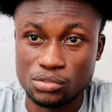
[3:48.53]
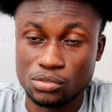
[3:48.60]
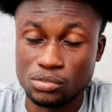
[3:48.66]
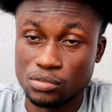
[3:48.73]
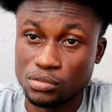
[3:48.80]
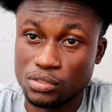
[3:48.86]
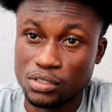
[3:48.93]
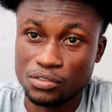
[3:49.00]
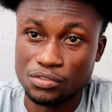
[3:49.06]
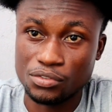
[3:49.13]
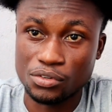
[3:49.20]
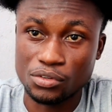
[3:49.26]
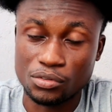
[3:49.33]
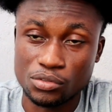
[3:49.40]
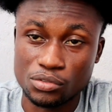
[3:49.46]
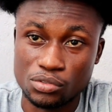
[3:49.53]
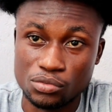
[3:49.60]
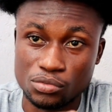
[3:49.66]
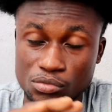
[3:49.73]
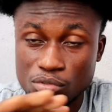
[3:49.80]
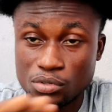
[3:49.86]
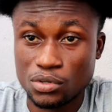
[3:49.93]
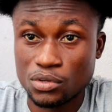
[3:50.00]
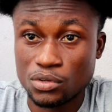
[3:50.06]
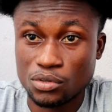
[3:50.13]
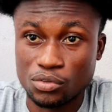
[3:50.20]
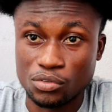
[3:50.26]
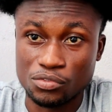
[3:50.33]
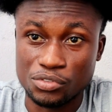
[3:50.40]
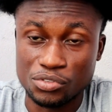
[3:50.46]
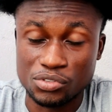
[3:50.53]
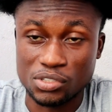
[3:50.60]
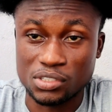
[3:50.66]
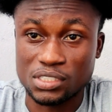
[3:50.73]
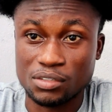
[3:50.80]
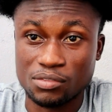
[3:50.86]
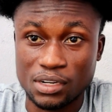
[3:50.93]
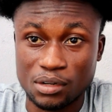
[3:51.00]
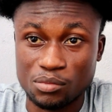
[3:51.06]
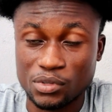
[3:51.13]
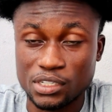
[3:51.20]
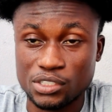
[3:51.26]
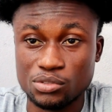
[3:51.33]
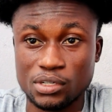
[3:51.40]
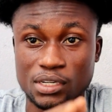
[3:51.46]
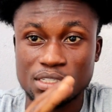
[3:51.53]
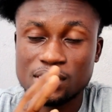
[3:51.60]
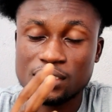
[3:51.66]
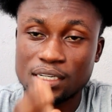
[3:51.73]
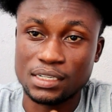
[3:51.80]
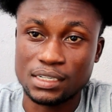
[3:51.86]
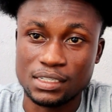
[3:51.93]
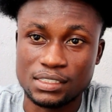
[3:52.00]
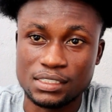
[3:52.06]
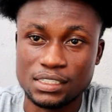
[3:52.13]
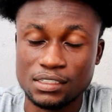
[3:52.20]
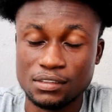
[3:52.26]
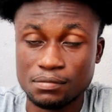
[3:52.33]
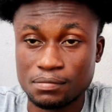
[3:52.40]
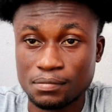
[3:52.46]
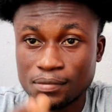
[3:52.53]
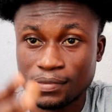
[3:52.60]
So if you don't want to confuse yourself that much, you can select the same